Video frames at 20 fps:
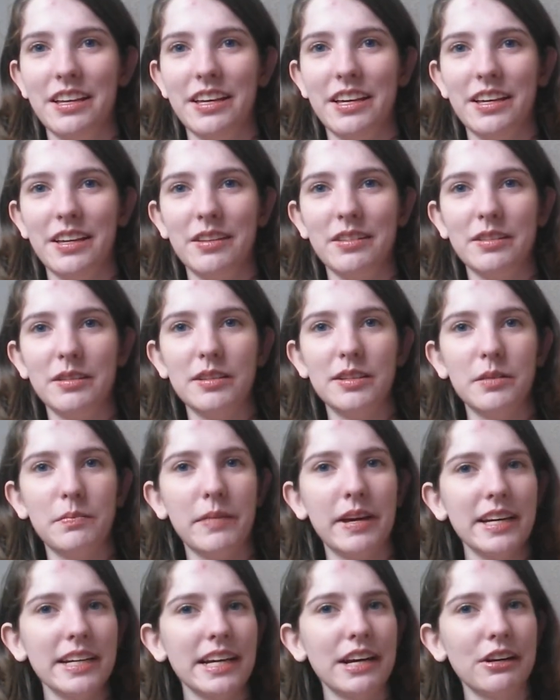The
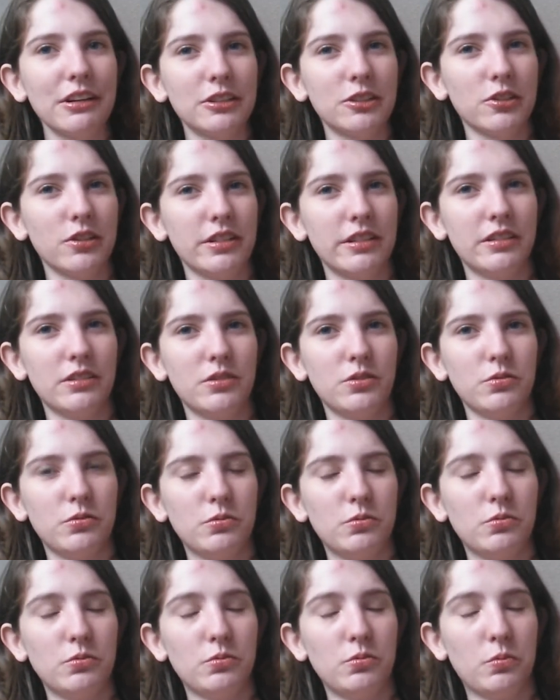main character is
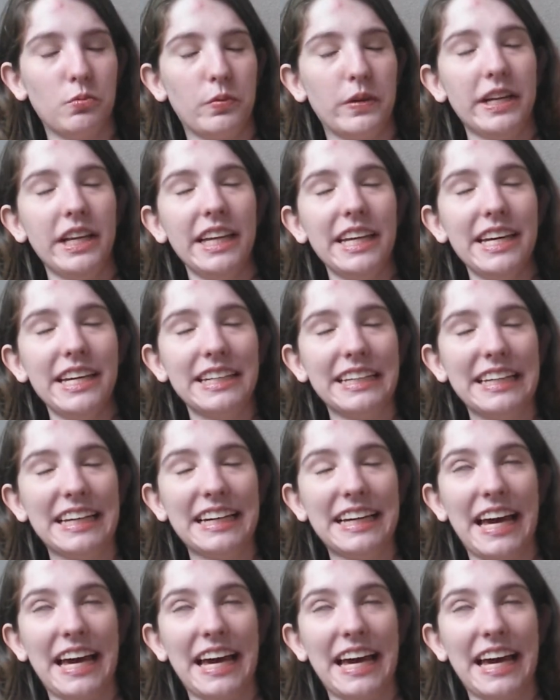really,